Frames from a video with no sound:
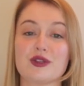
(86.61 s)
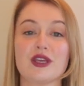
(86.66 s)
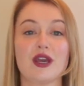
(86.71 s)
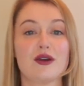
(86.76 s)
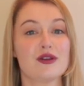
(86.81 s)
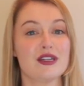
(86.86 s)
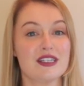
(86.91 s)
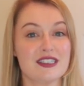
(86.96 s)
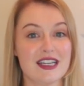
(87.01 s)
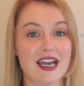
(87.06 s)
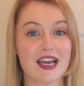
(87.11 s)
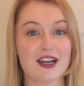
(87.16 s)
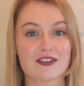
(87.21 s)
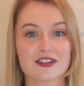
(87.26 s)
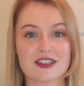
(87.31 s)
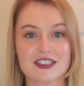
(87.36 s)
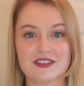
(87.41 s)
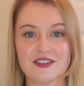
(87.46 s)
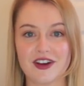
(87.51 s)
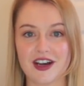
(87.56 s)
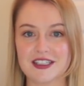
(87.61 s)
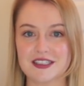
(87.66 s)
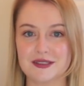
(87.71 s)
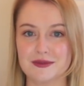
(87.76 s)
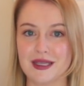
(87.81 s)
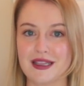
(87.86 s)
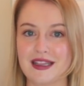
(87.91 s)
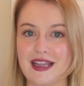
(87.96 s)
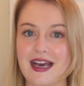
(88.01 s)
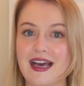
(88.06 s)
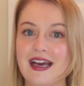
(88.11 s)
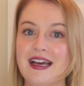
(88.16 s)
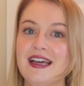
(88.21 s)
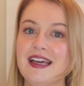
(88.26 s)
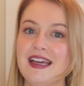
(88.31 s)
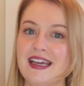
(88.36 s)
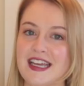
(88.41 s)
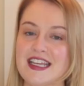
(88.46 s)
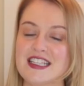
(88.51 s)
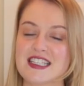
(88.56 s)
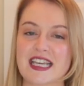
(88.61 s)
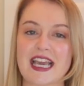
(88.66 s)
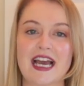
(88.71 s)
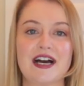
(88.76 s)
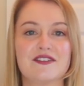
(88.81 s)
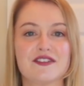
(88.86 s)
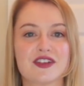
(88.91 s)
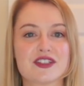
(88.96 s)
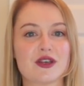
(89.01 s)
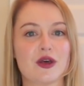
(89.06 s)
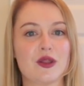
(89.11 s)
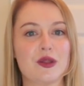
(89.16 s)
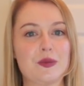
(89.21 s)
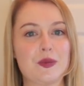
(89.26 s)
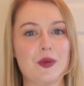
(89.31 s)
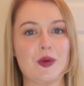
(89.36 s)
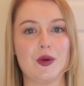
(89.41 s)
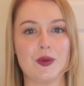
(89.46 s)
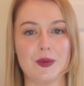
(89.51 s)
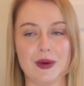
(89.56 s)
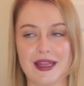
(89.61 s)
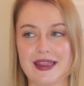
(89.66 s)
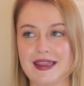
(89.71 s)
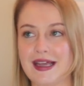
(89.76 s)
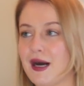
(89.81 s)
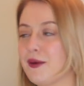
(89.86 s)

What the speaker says: The only decorative item in there is a canvas on the wall, and